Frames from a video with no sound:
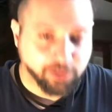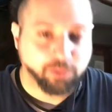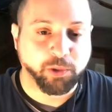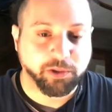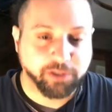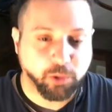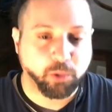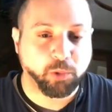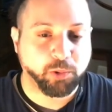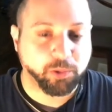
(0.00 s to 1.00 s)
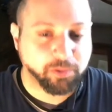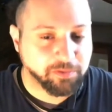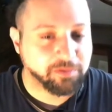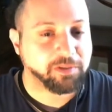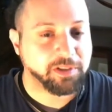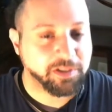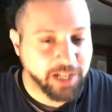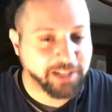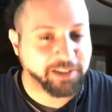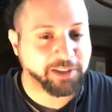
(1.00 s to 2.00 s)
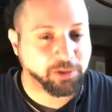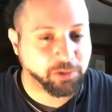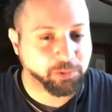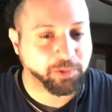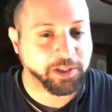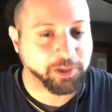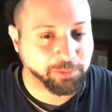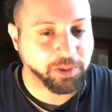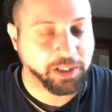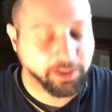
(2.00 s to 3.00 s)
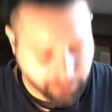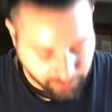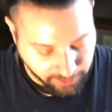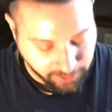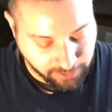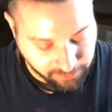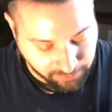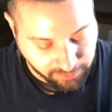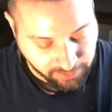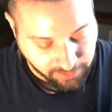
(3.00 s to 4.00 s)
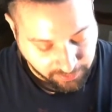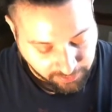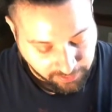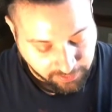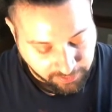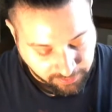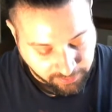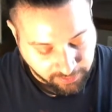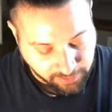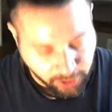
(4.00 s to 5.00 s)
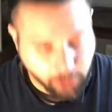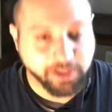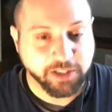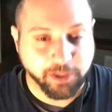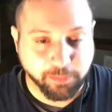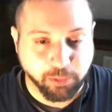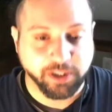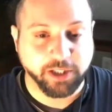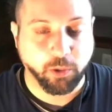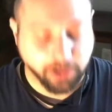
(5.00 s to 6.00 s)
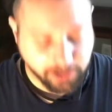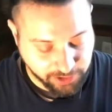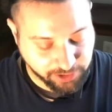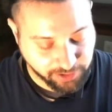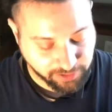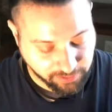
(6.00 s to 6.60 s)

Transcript: Really cool technical rhythm riff here going into the pre-chorus.